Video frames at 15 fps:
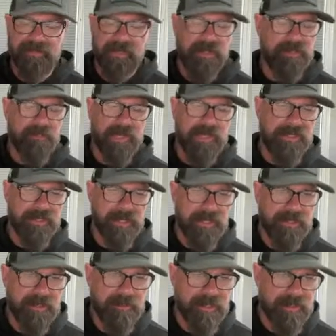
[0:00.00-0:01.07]
It doesn't make any sense
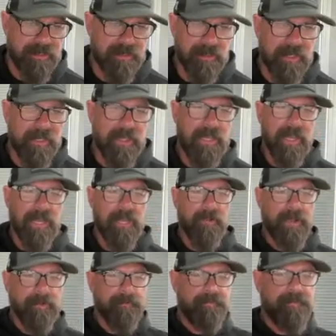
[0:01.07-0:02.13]
to me.
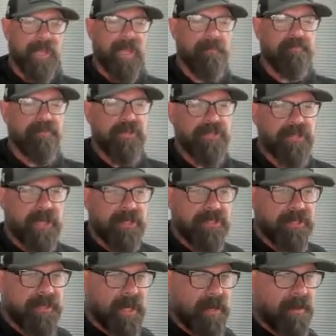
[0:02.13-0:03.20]
Anyway, I appreciate you,
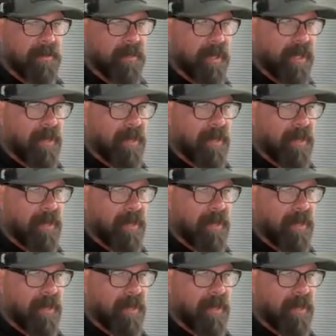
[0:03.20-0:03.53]
Darren.